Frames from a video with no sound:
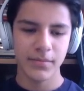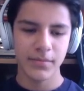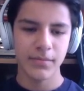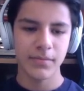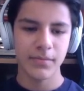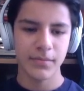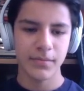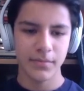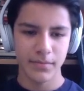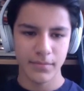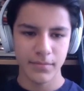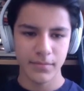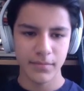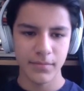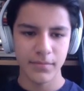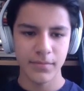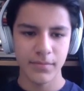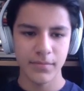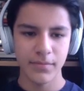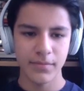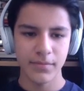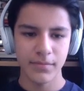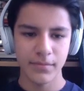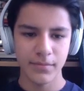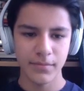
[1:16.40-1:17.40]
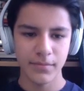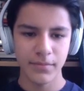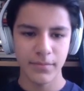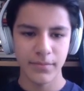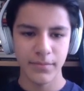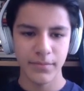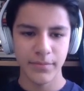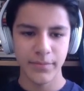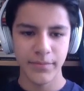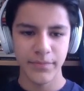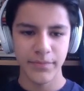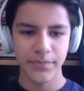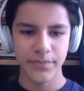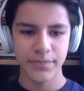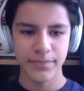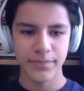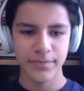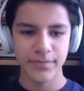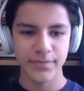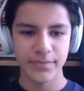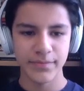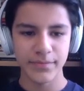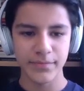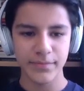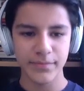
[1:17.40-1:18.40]

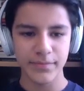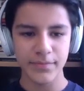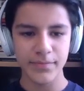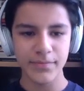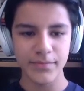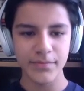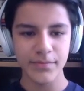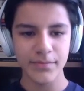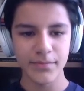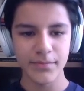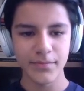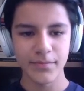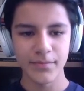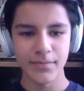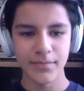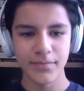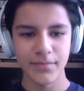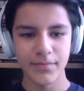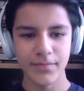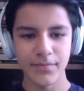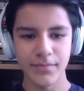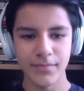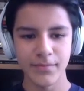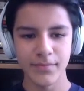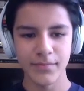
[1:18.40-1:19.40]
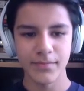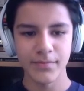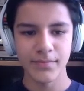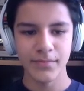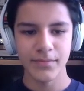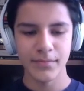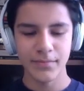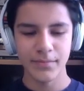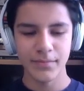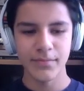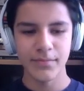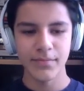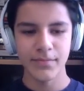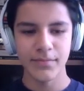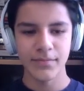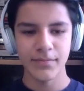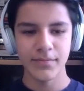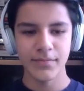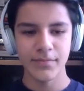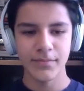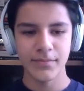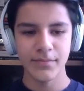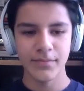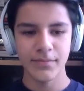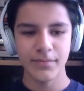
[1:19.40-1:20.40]

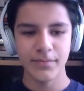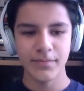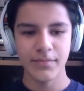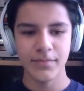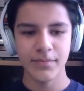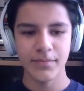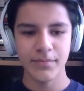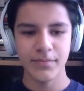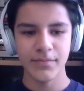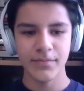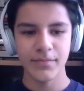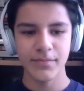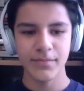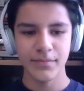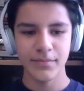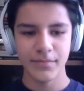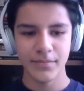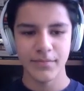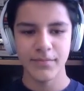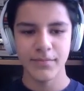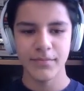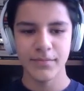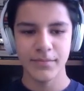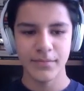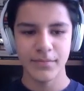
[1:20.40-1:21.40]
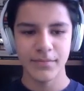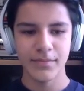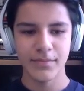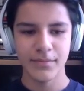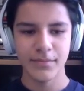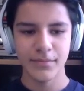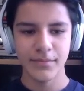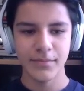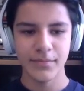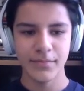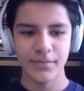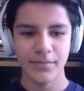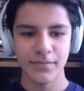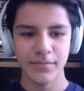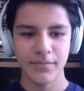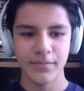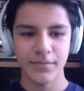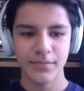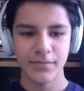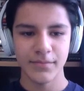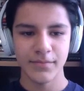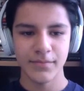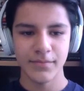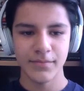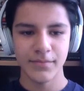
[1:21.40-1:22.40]

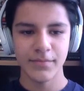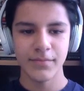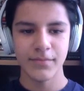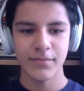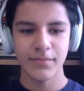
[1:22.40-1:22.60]
[no speech]